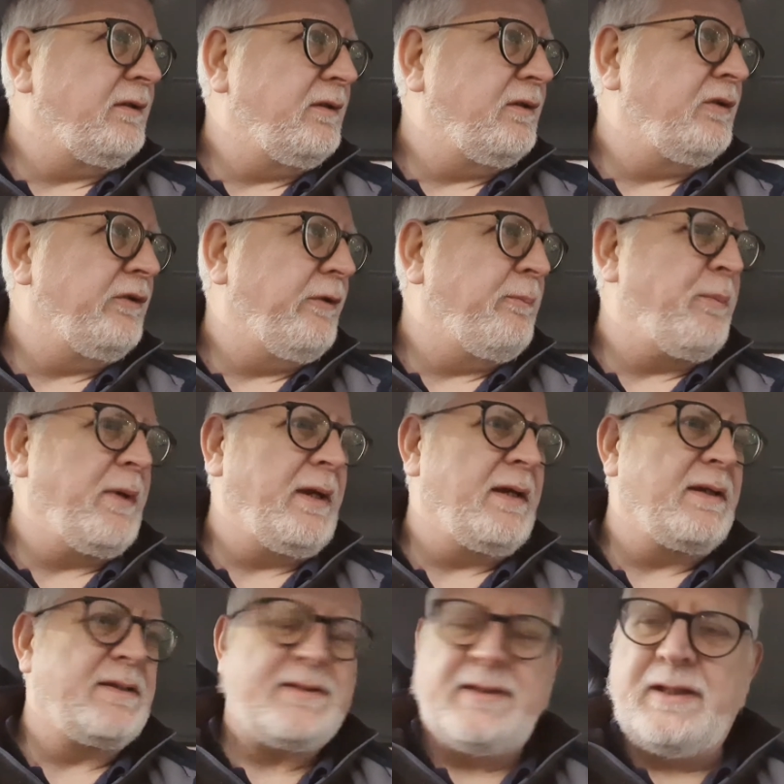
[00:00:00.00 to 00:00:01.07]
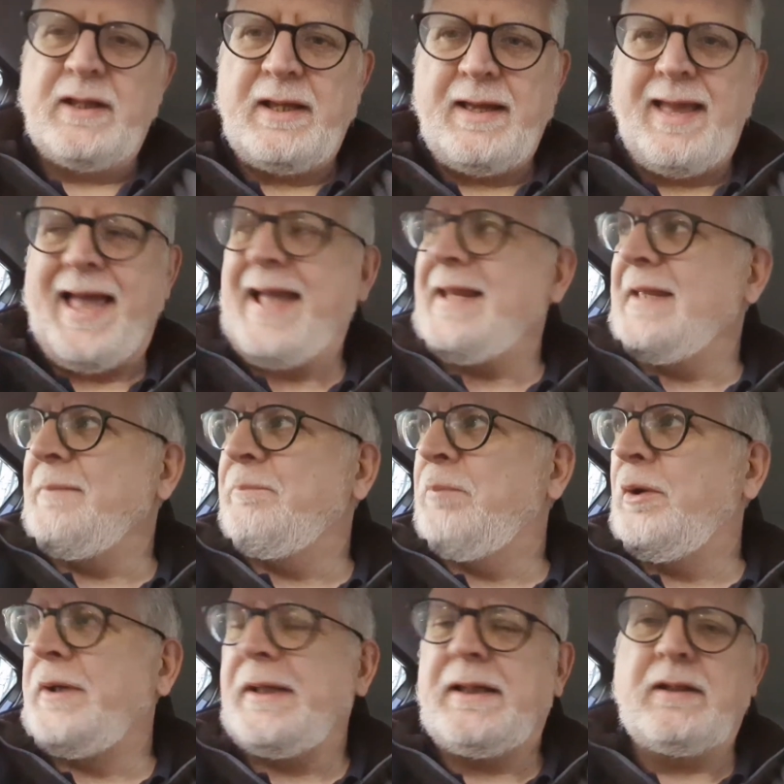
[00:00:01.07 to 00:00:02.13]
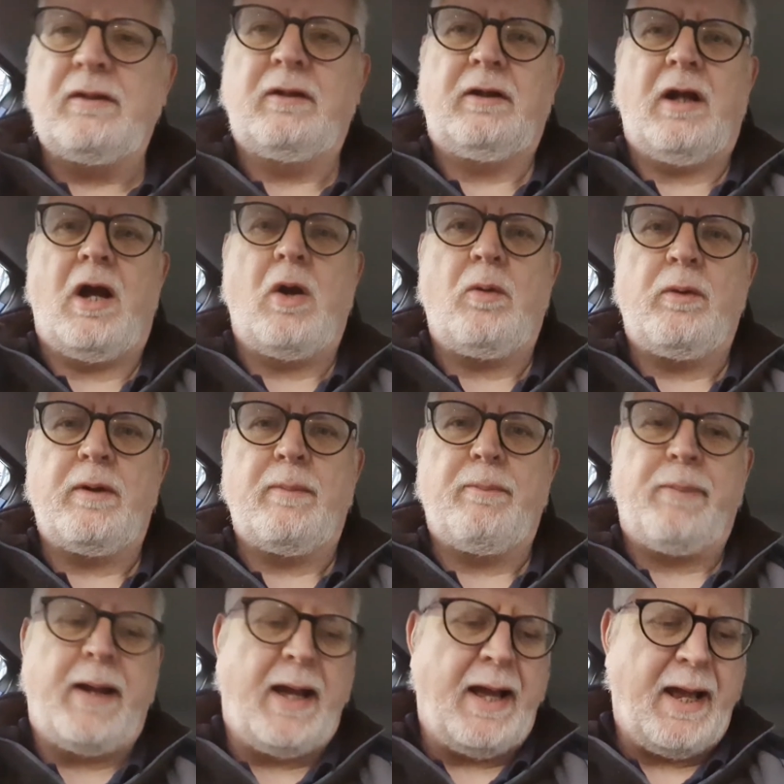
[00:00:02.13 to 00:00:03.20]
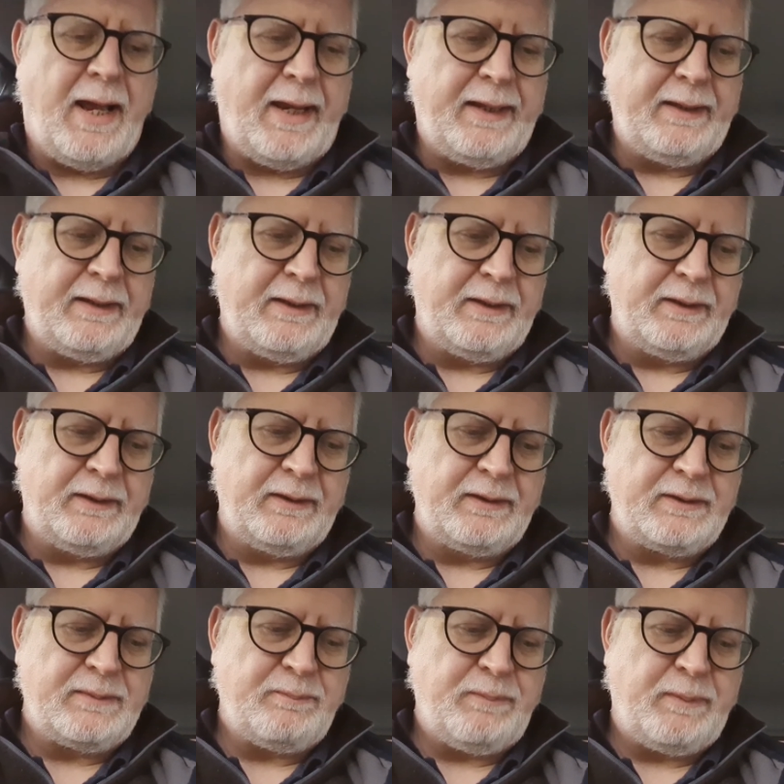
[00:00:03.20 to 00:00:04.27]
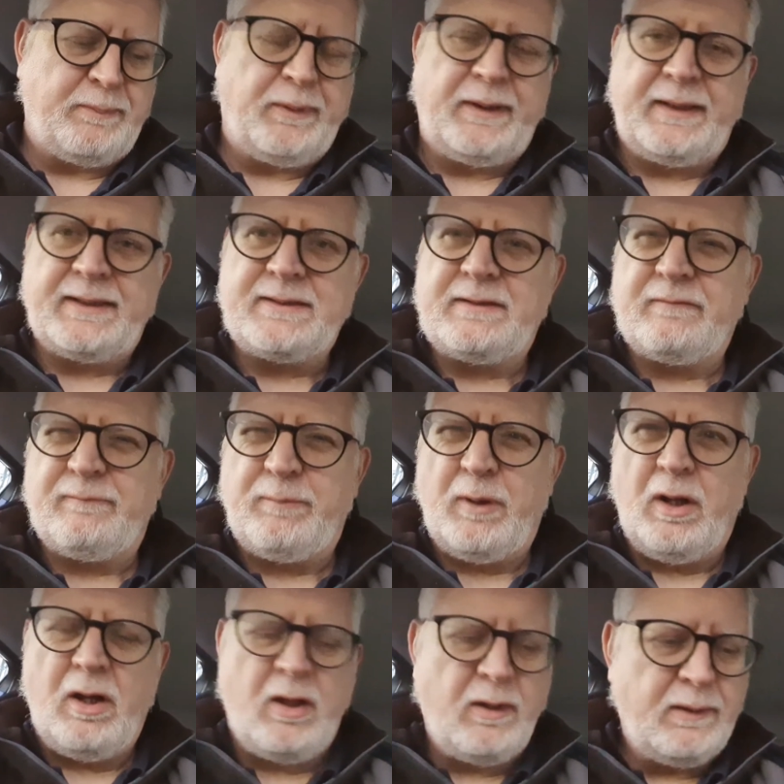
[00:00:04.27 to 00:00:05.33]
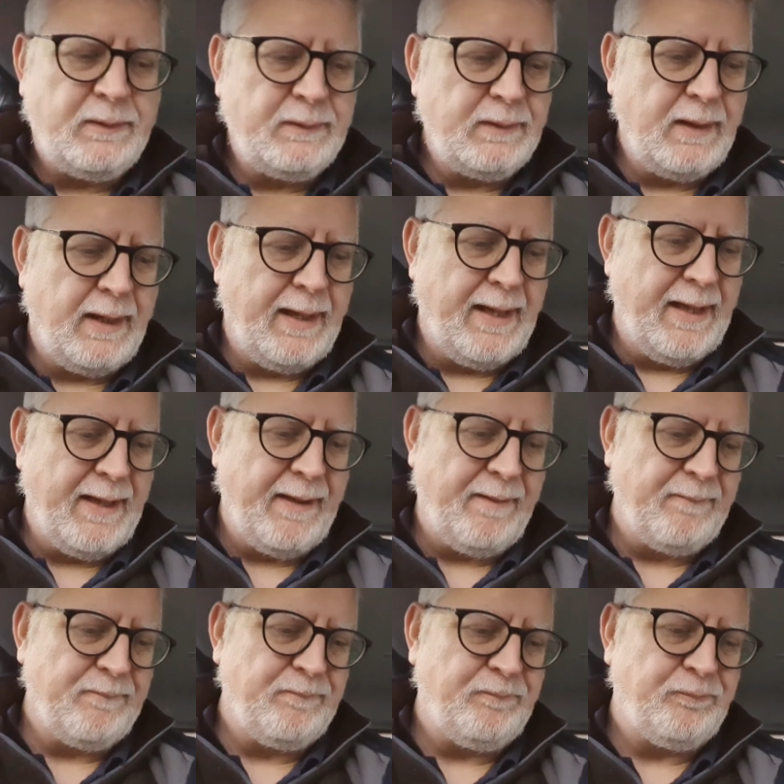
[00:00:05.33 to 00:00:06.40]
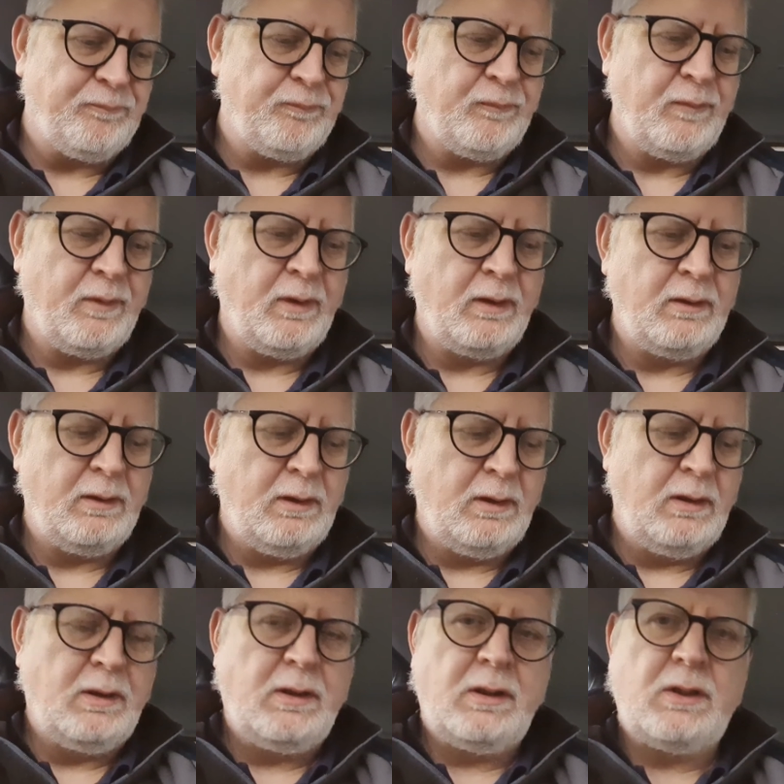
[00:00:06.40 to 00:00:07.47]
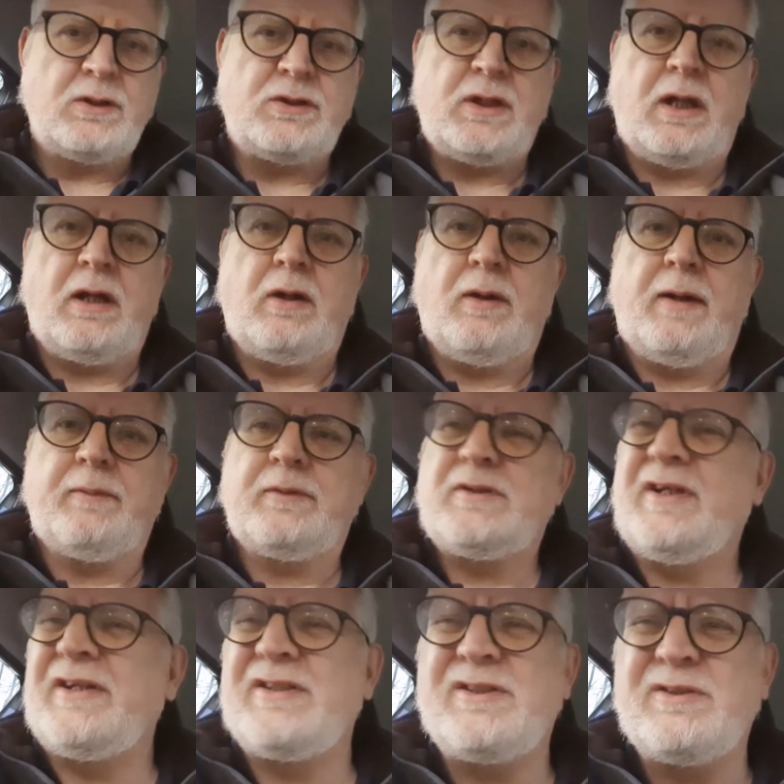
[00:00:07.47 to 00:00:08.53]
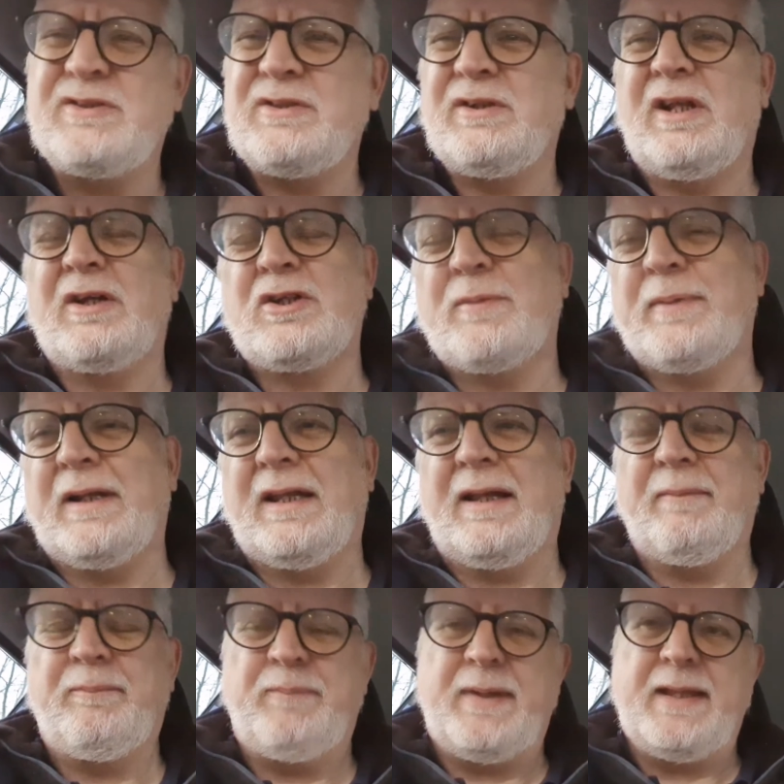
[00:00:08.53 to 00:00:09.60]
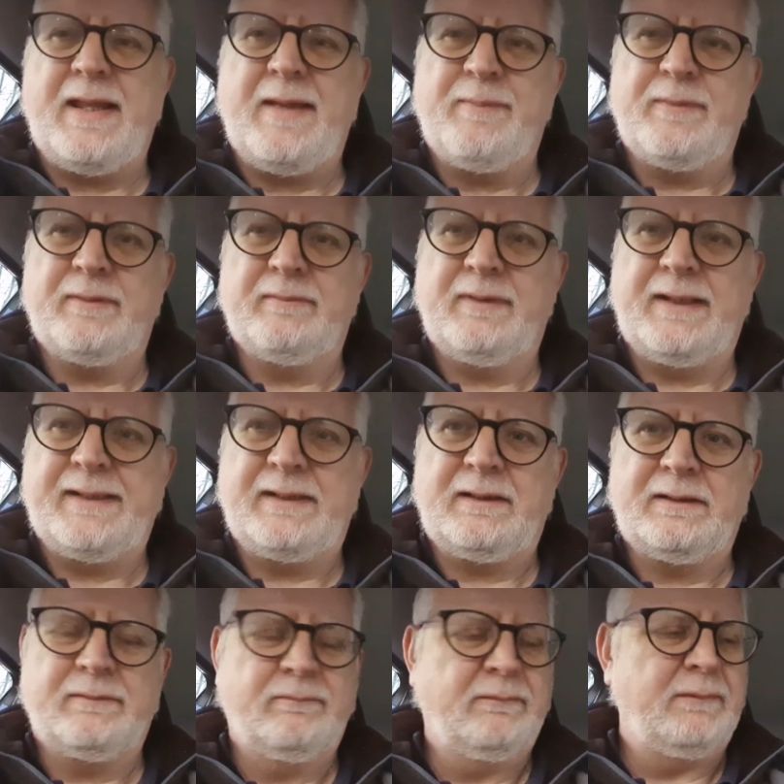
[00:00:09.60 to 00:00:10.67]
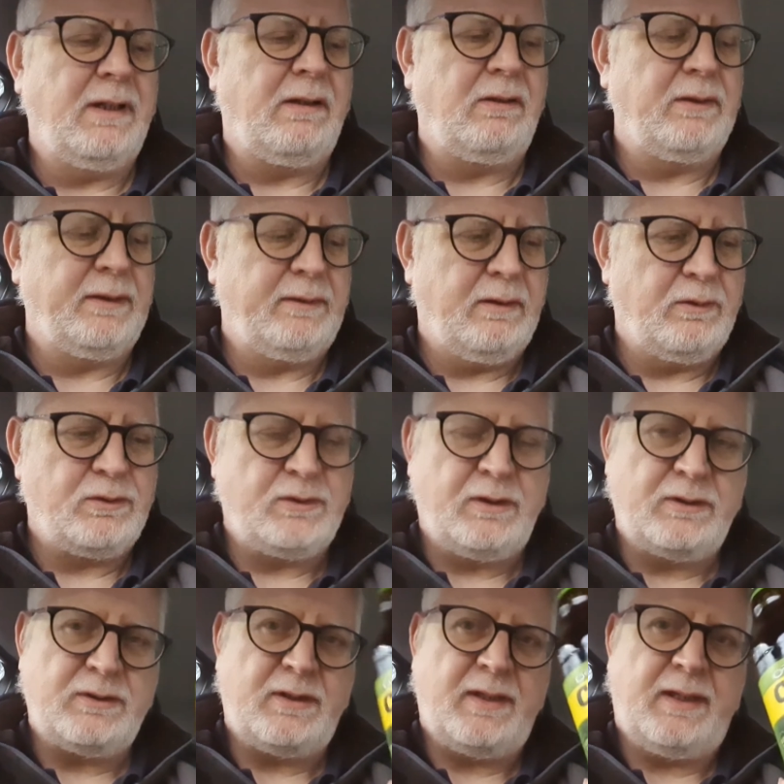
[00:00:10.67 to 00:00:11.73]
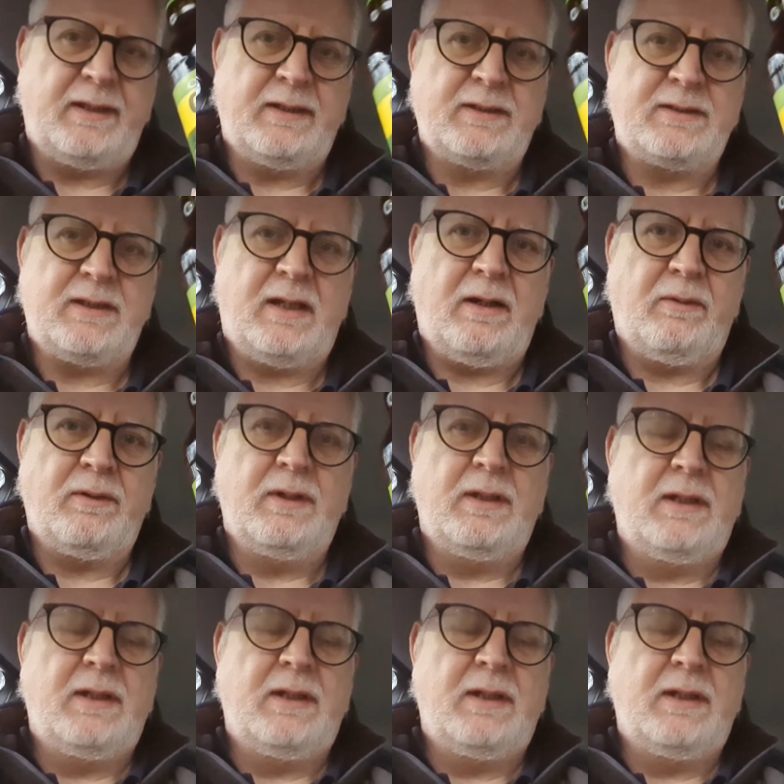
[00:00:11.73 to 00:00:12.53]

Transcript: the beers that anybody can go and buy and be pleased have bought. Um, so I, so I, used to do a lot of shopping like B&M and Lidl and Aldi and those sorts of things. So